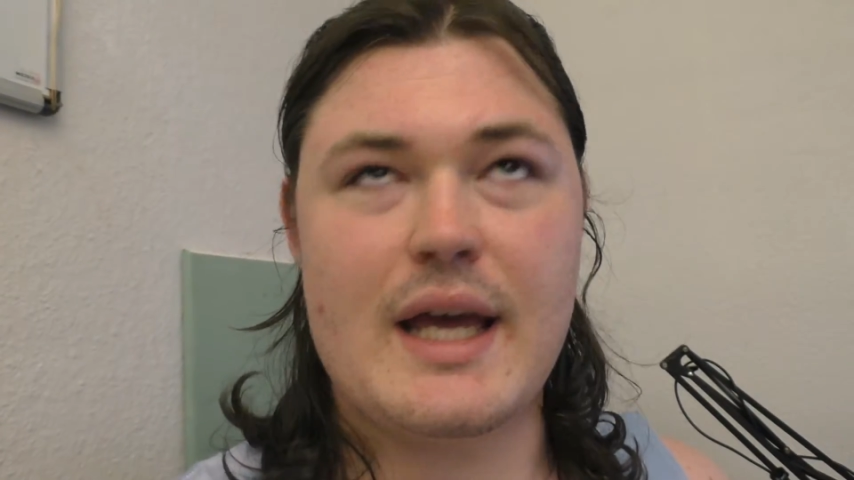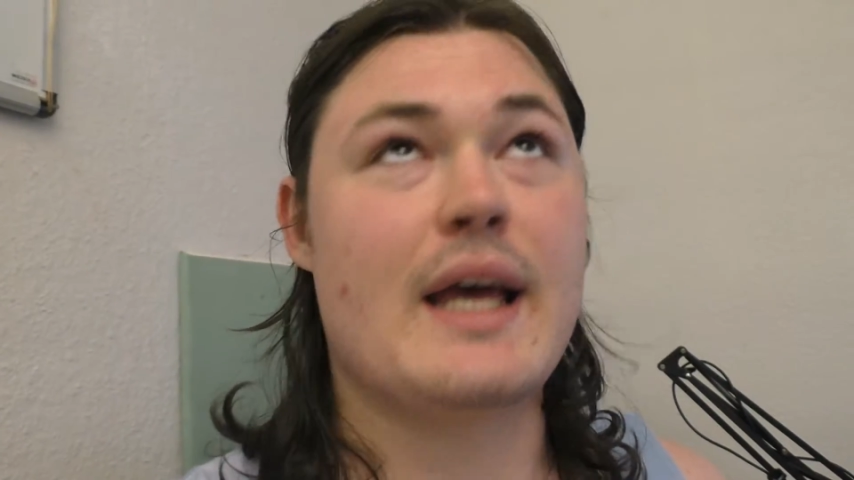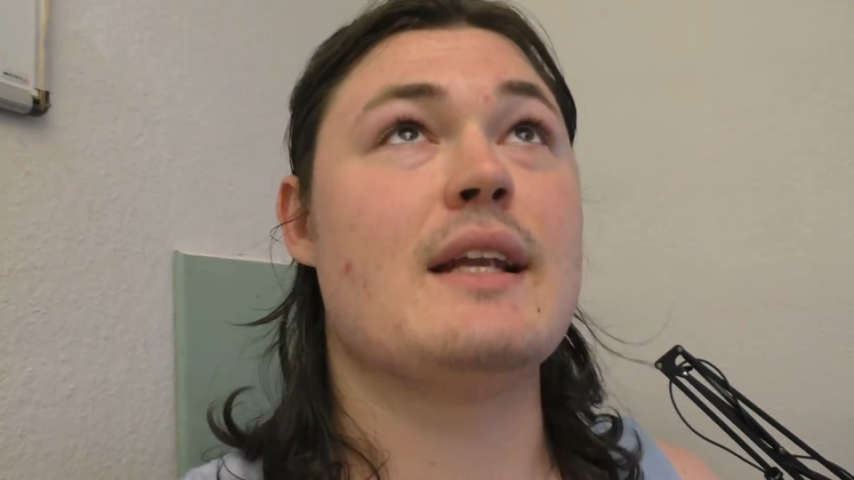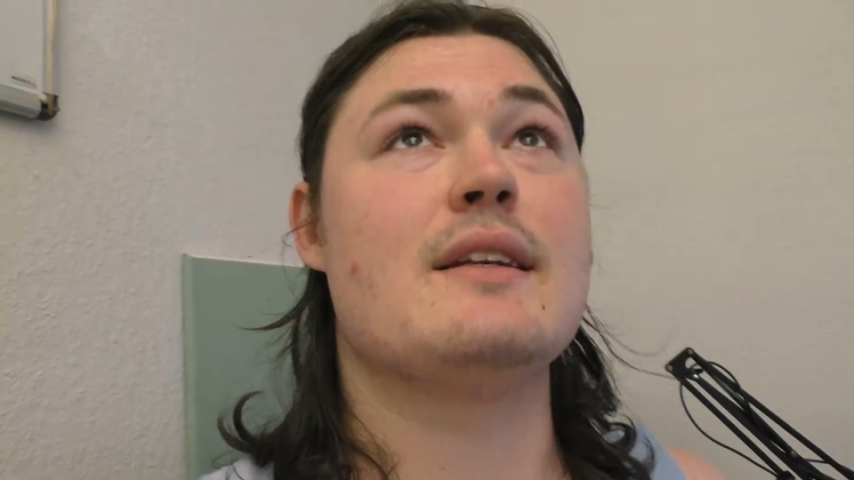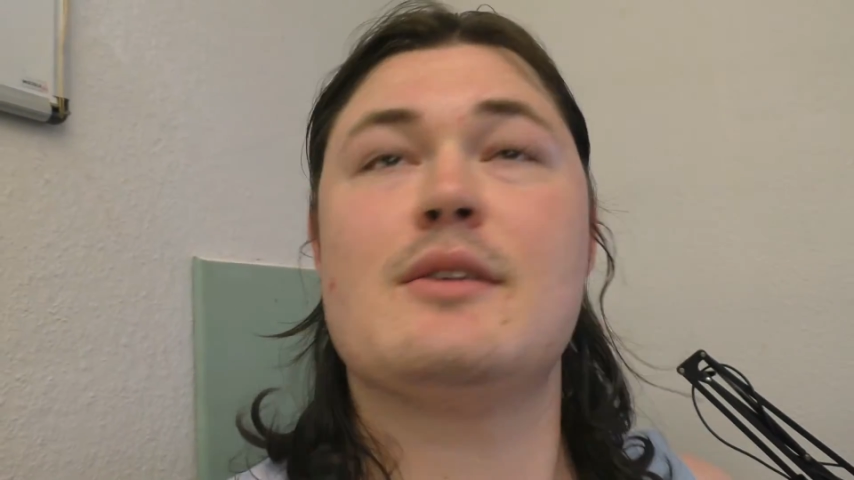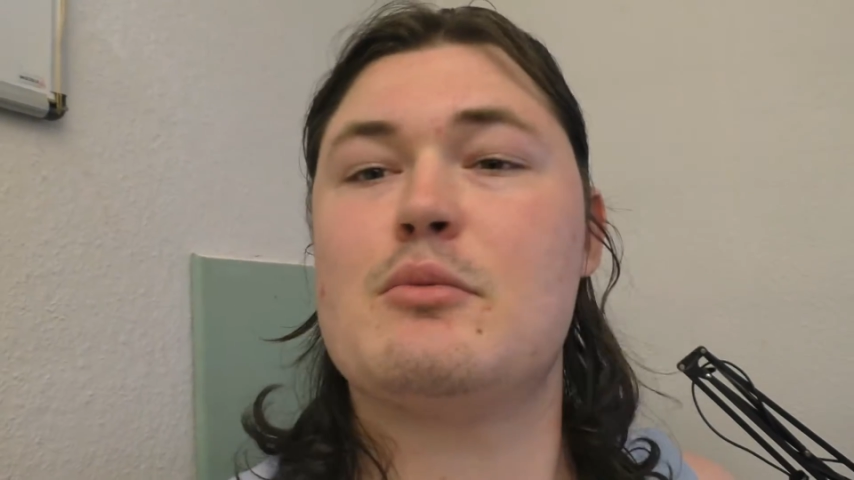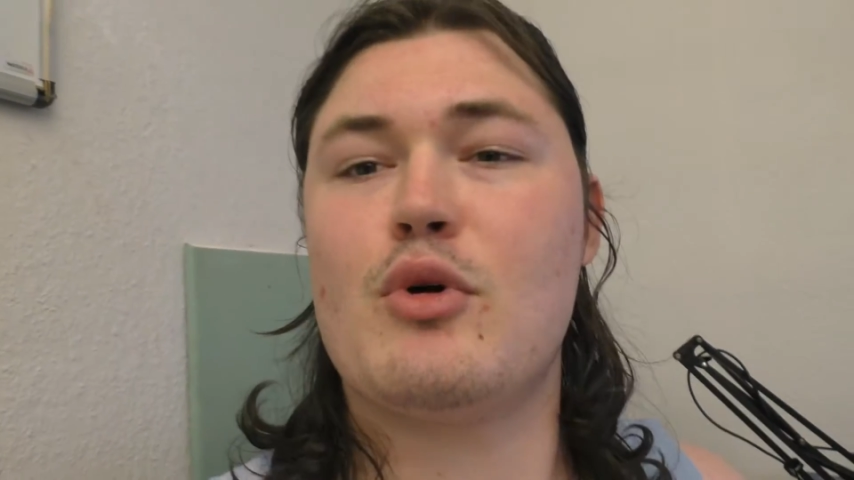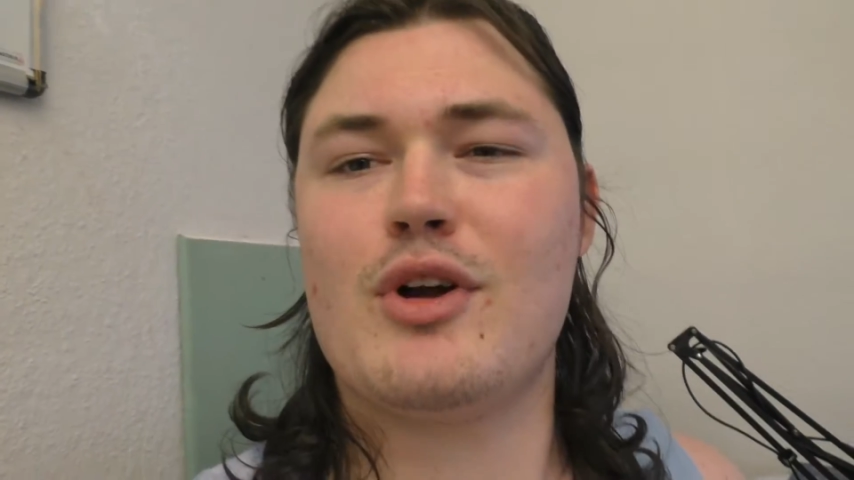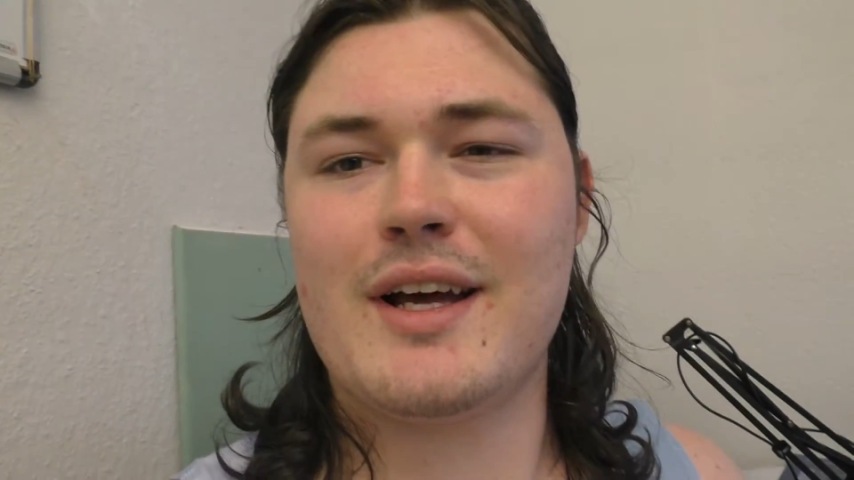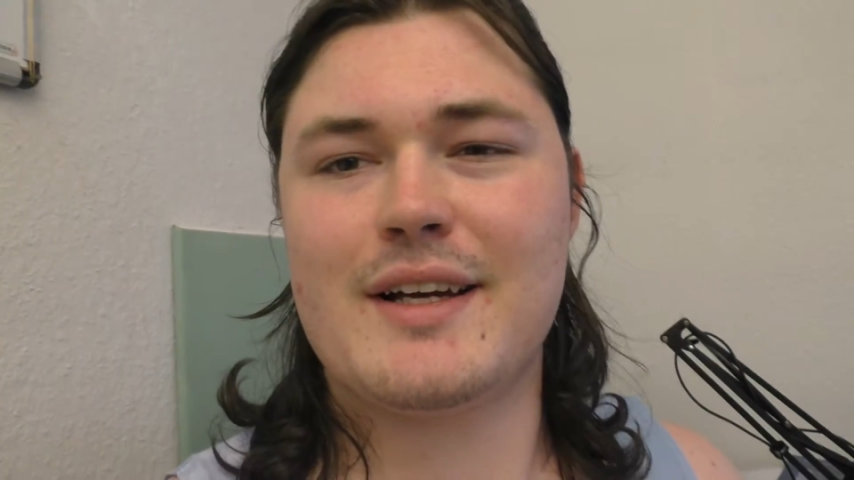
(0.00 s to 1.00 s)
and
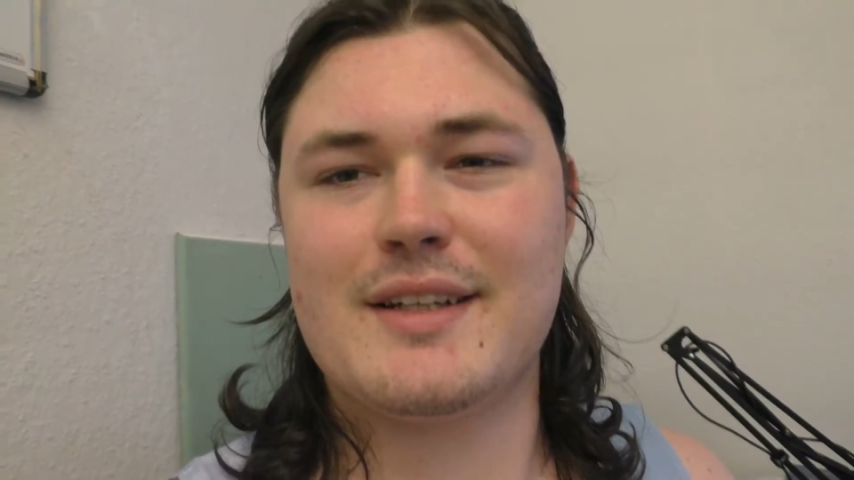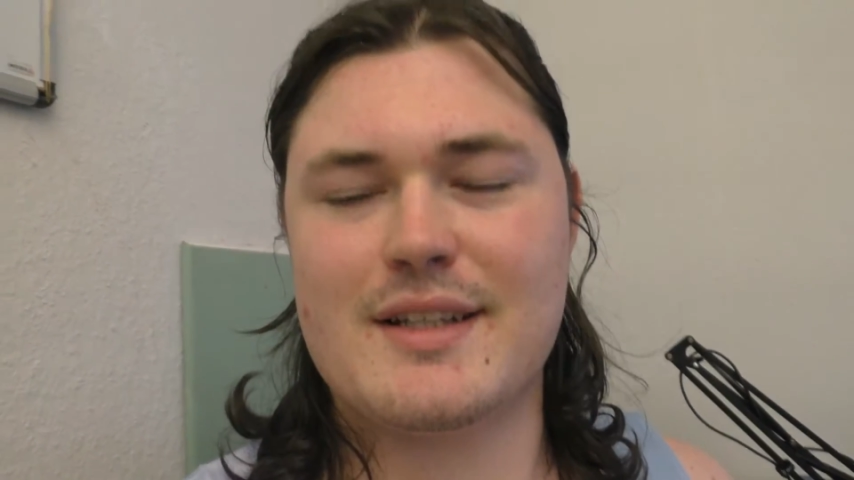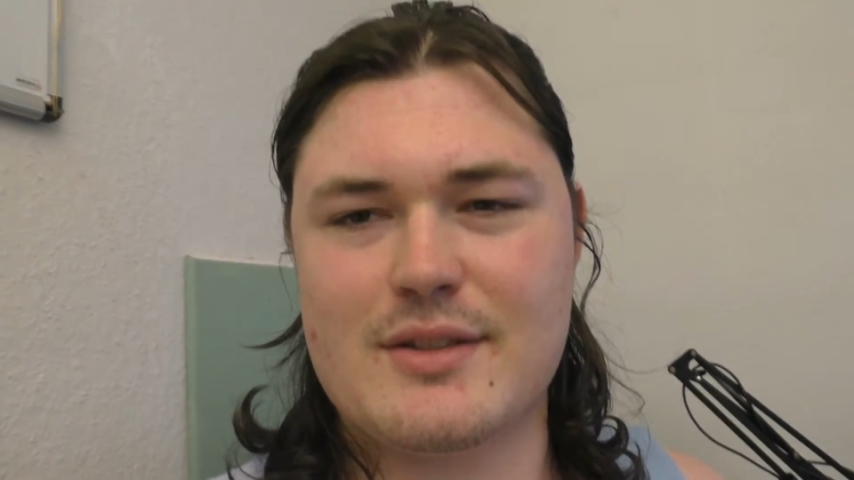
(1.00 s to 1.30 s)
more light,